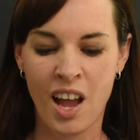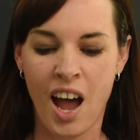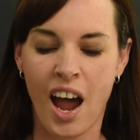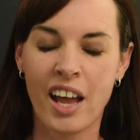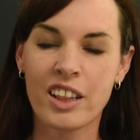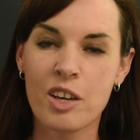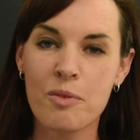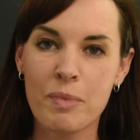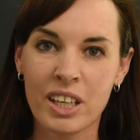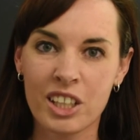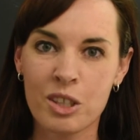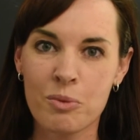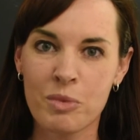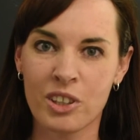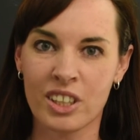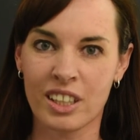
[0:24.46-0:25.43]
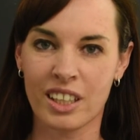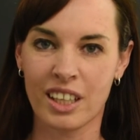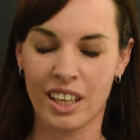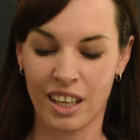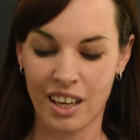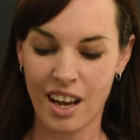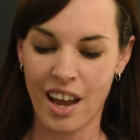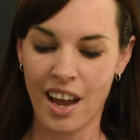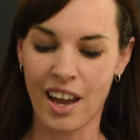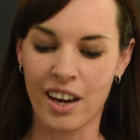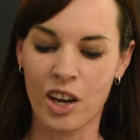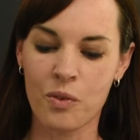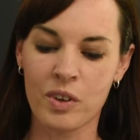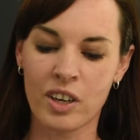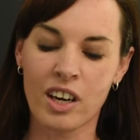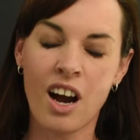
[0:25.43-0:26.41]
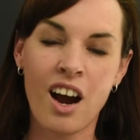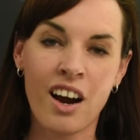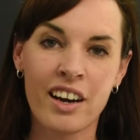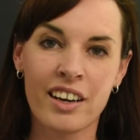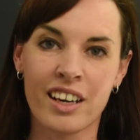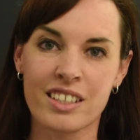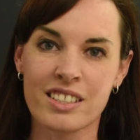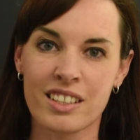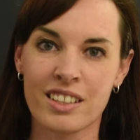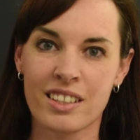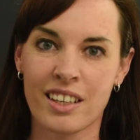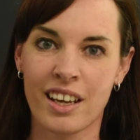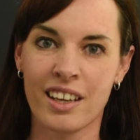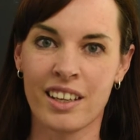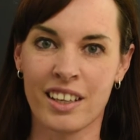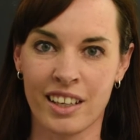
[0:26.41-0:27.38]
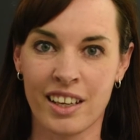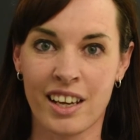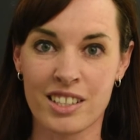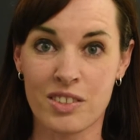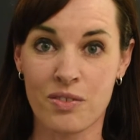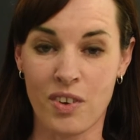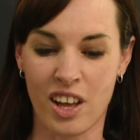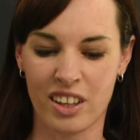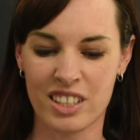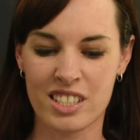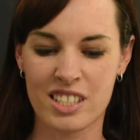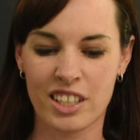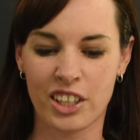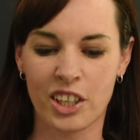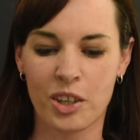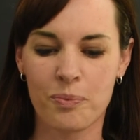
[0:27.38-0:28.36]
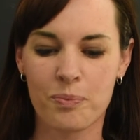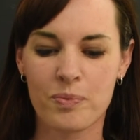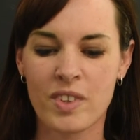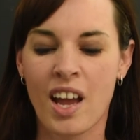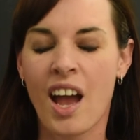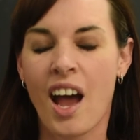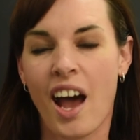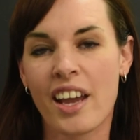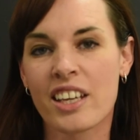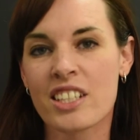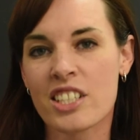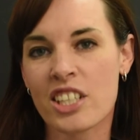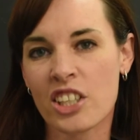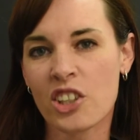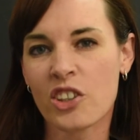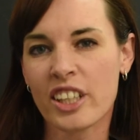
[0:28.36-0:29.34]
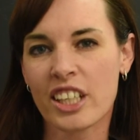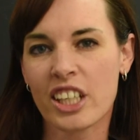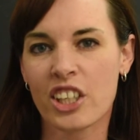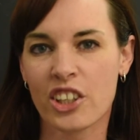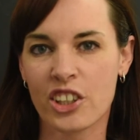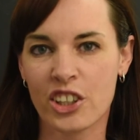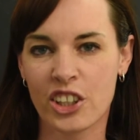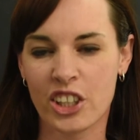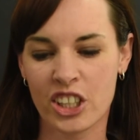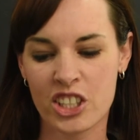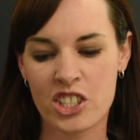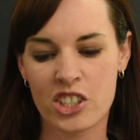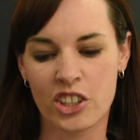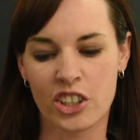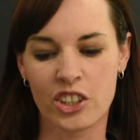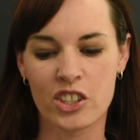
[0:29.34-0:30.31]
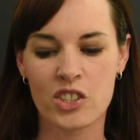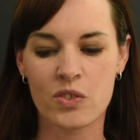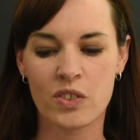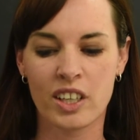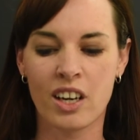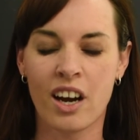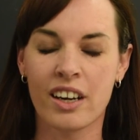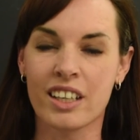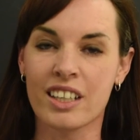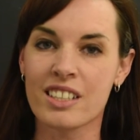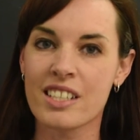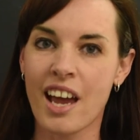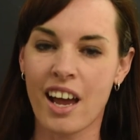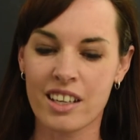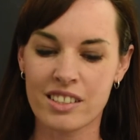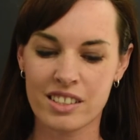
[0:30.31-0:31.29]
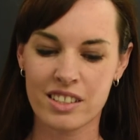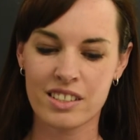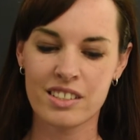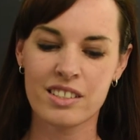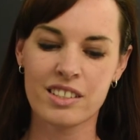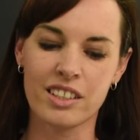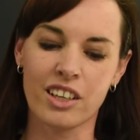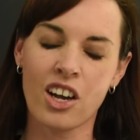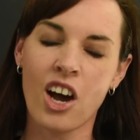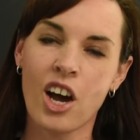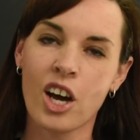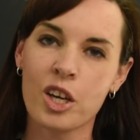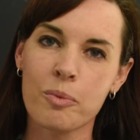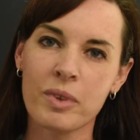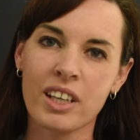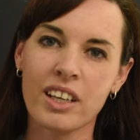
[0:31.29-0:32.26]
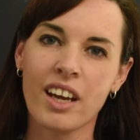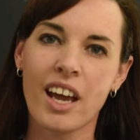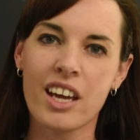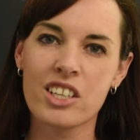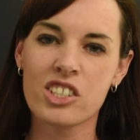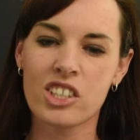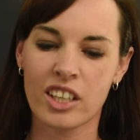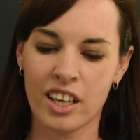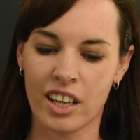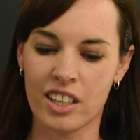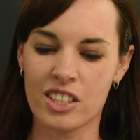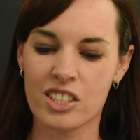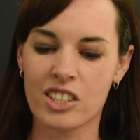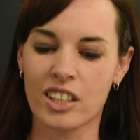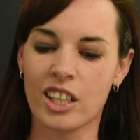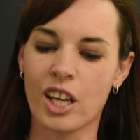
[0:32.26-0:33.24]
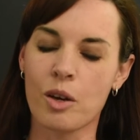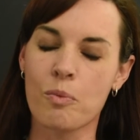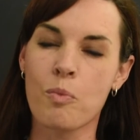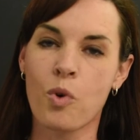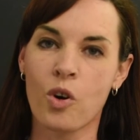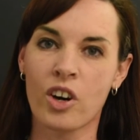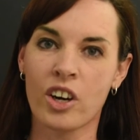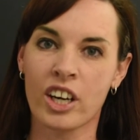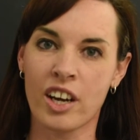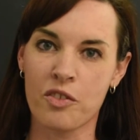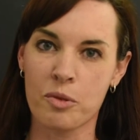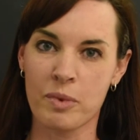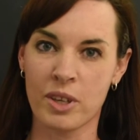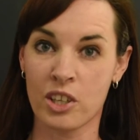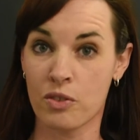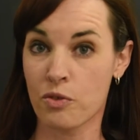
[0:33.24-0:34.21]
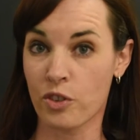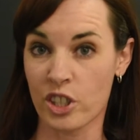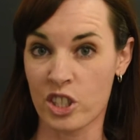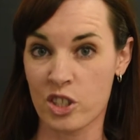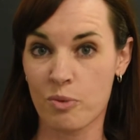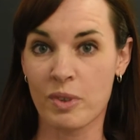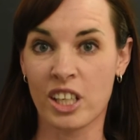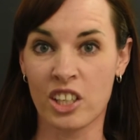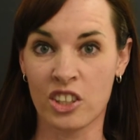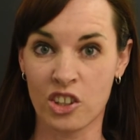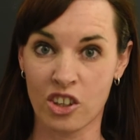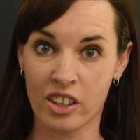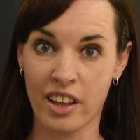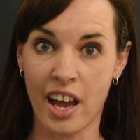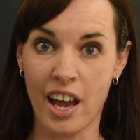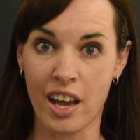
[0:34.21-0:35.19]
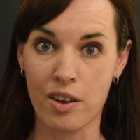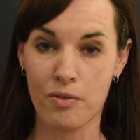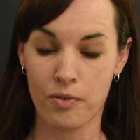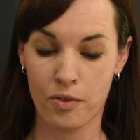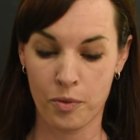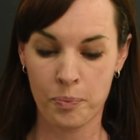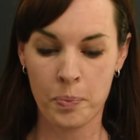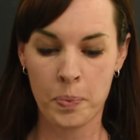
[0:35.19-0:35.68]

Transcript: I love my community, and I work hard in it as a volunteer. I continually hear your concerns regarding taxes, the economy, education, and more government infringement in your life.